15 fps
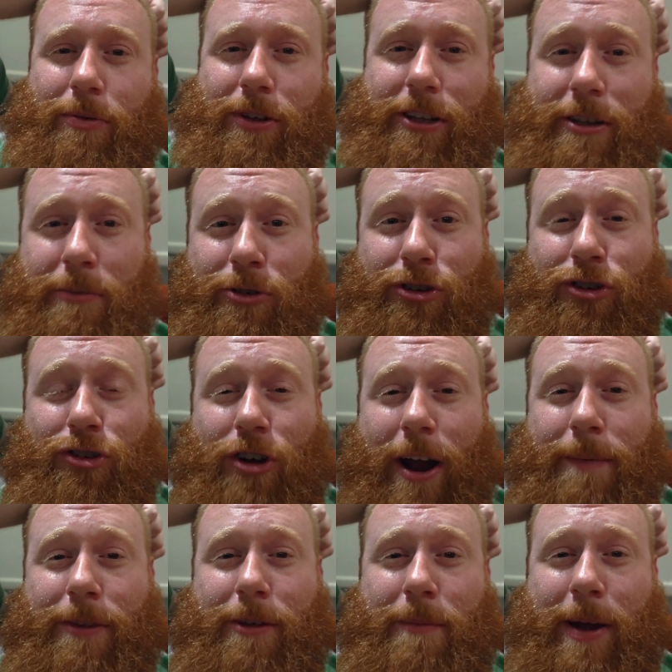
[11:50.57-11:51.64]
If you
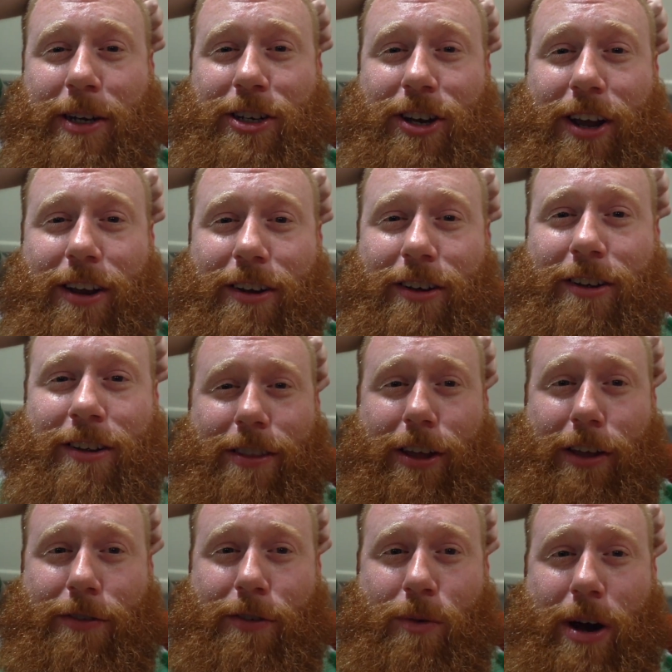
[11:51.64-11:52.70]
subscribe to my channel,
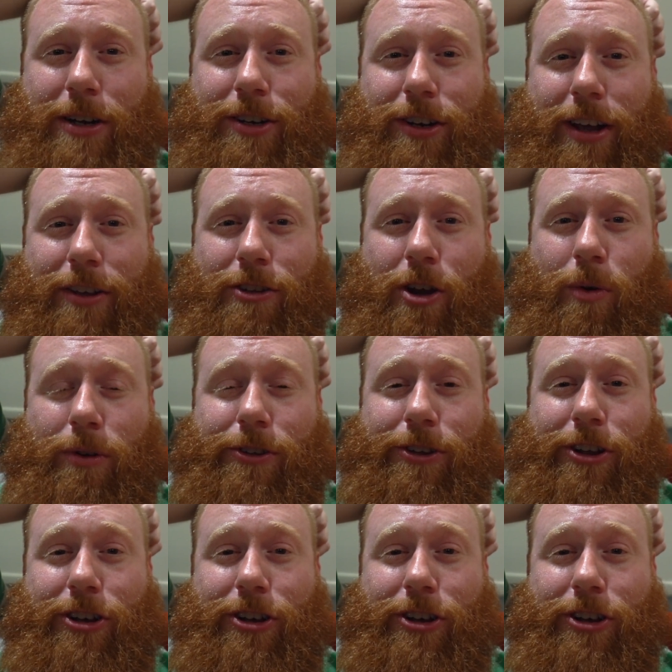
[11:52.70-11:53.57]
thank you for watching, as always,